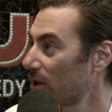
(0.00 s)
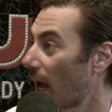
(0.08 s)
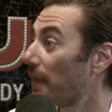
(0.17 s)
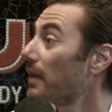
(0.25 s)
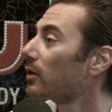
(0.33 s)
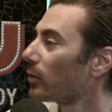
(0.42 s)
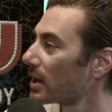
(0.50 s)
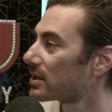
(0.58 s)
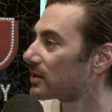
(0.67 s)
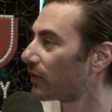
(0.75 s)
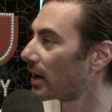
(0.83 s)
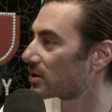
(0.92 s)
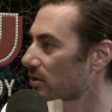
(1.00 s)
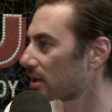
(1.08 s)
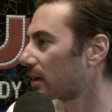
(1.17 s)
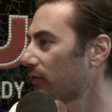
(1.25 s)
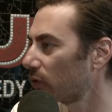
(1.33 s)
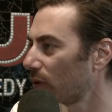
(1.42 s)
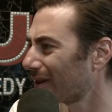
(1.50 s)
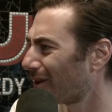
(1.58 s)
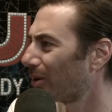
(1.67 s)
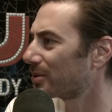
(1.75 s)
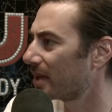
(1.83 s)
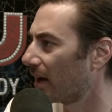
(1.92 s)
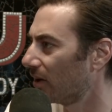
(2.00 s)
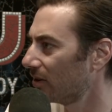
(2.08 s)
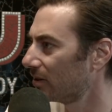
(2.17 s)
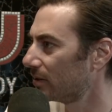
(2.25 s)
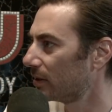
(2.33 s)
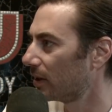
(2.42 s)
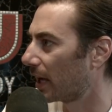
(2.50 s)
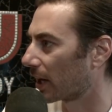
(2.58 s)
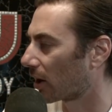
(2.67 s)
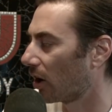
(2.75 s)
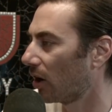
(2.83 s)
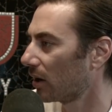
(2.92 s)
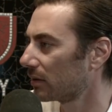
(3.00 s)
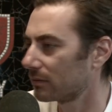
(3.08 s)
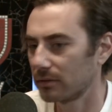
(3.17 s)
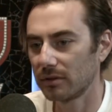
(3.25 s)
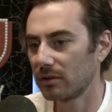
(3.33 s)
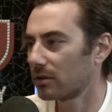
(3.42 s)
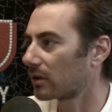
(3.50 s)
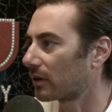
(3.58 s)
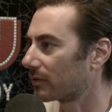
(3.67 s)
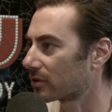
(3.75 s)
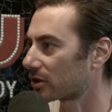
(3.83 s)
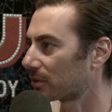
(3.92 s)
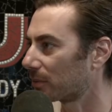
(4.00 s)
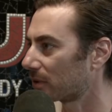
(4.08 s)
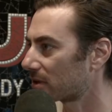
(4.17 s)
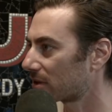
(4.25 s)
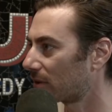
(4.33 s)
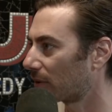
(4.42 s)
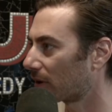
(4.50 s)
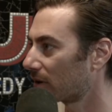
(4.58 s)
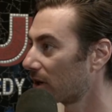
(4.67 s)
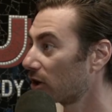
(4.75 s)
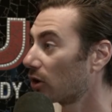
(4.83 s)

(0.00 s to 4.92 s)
And then the rest is fine. So it's like if you got a hotel and a car, you don't give a shit what's going on.